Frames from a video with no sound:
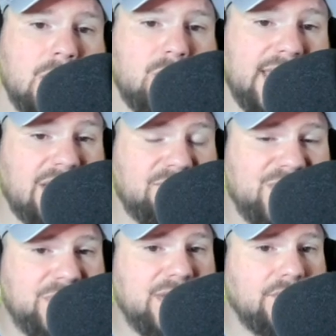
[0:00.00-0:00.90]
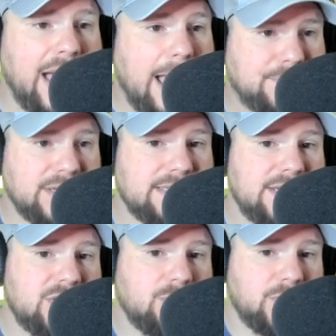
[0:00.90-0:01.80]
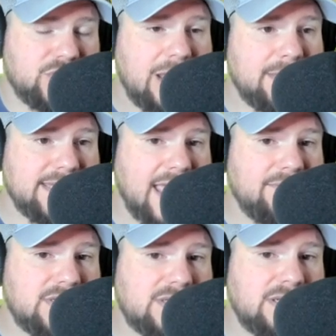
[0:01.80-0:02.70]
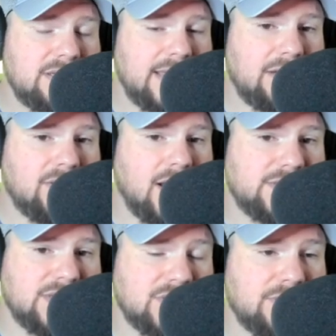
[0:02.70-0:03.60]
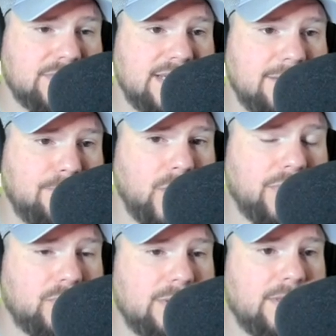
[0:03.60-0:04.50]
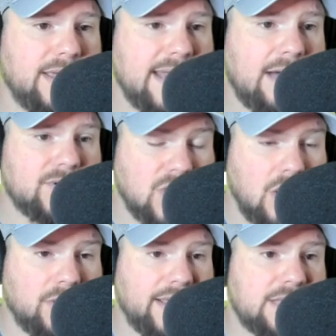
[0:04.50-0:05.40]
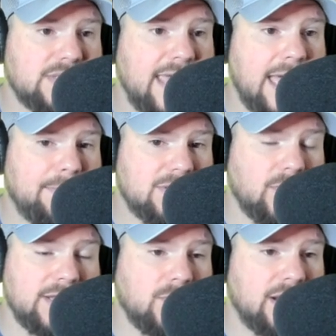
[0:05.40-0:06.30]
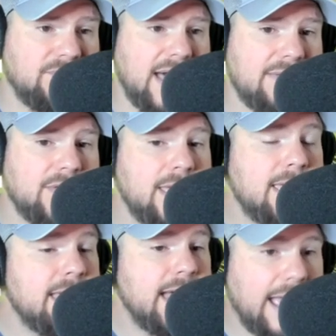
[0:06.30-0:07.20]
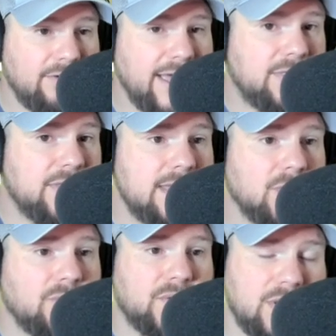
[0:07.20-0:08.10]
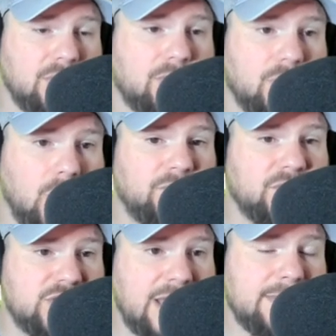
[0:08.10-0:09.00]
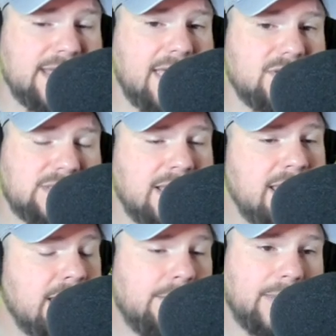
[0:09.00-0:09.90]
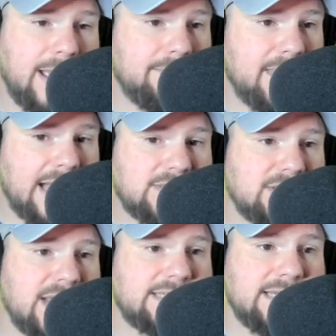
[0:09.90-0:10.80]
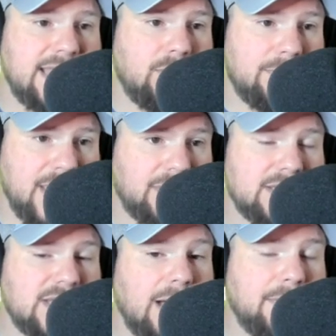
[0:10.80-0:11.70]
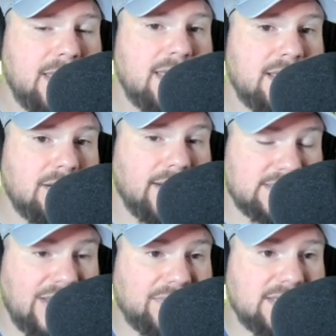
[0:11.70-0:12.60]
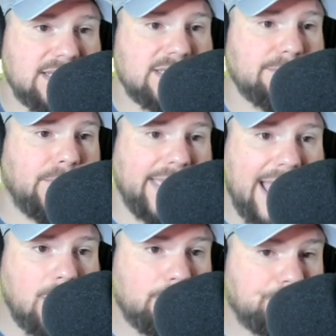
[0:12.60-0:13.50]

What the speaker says: We got a 5th-year option decision with Jamin Davis. That'll cost us $13.3 million hard against the cap in 2025. I like the year-over-year growth for Jamin Davis, but I'm not suggesting that we pick this up. Let's let this season play out.